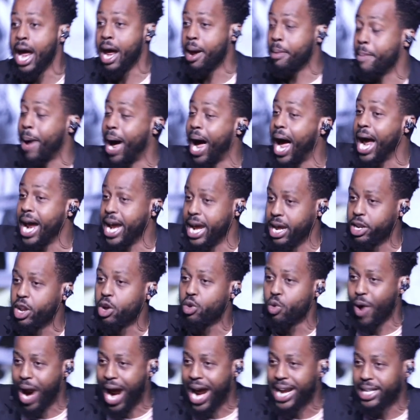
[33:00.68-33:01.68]
Am I in
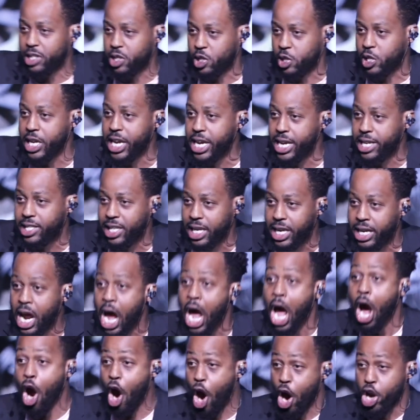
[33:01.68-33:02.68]
the right season?
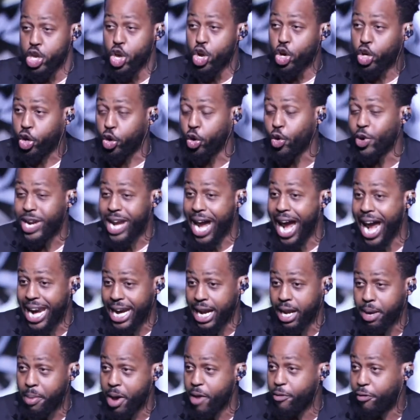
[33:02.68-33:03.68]
Are you
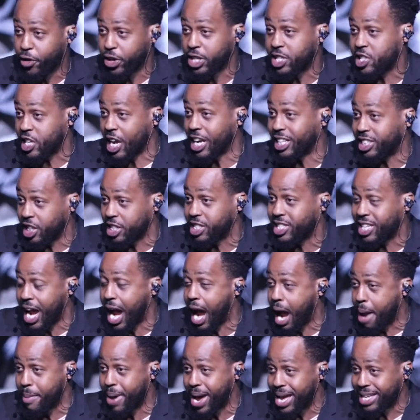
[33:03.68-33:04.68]
creating me for such a
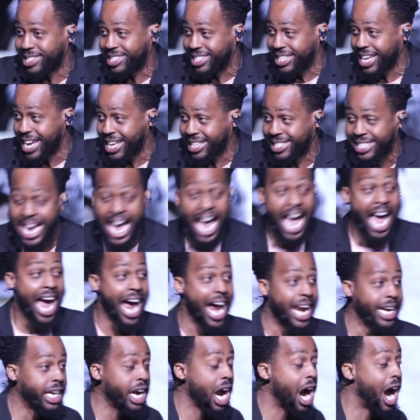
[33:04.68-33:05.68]
time as this?
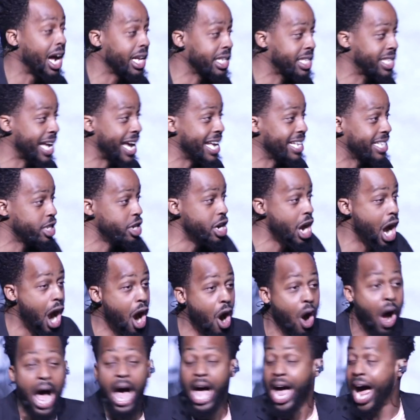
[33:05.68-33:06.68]
And God says,
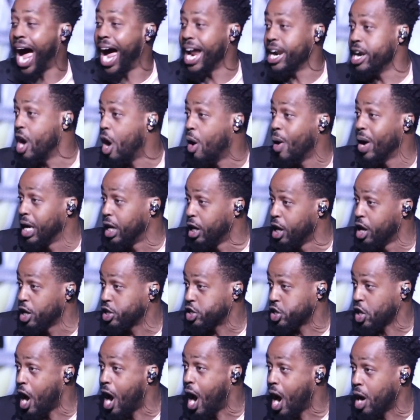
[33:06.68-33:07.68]
No, I know it
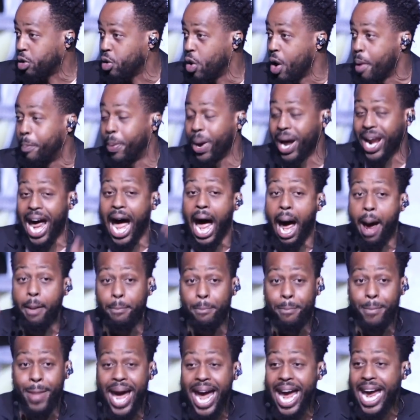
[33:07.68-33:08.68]
looks awkward, but I
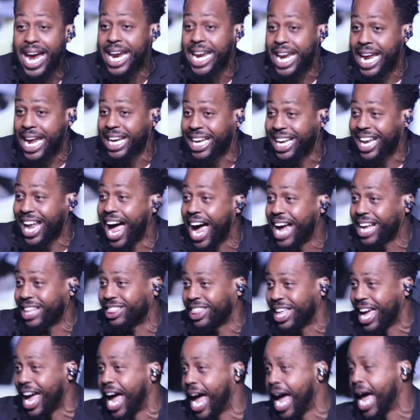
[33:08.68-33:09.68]
made it
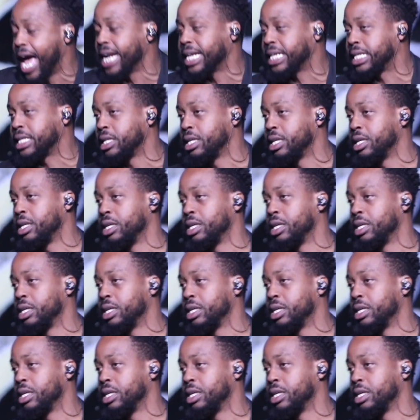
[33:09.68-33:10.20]
like that.